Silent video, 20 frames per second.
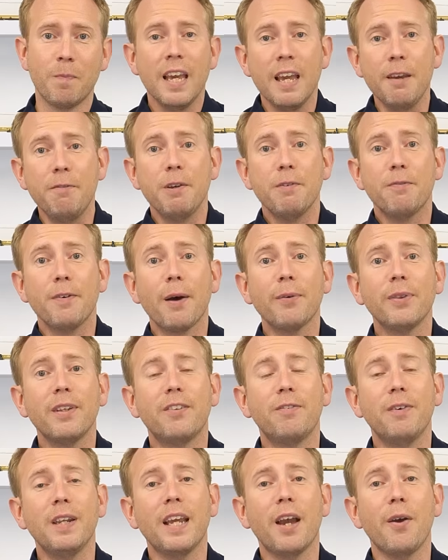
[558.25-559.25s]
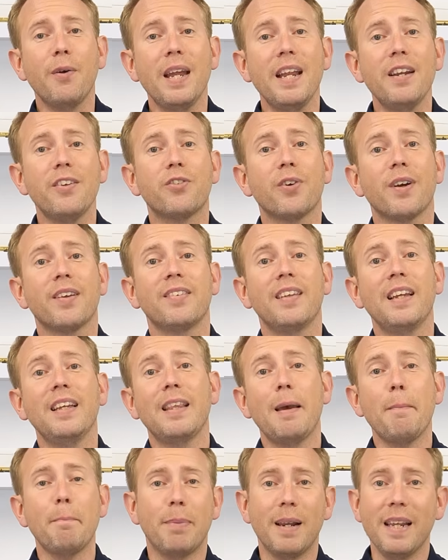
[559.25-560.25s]
If you found this video interesting,
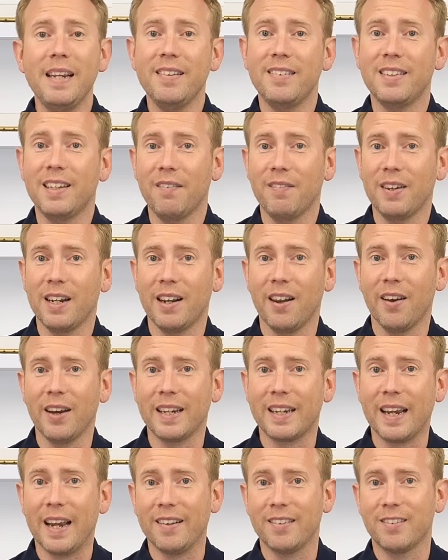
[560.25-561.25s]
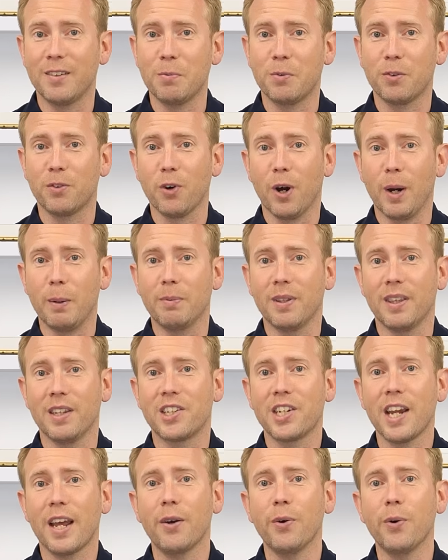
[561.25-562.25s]
then please give it a like and subscribe to the
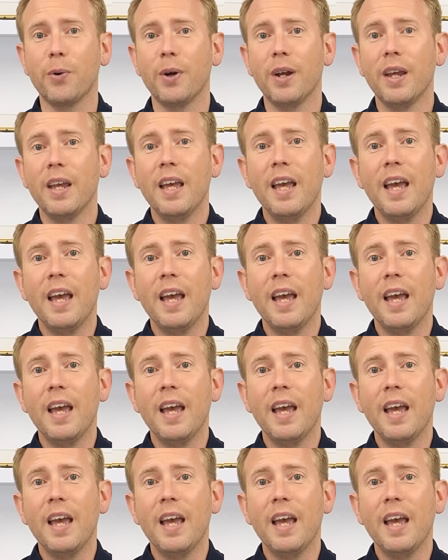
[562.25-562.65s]
channel.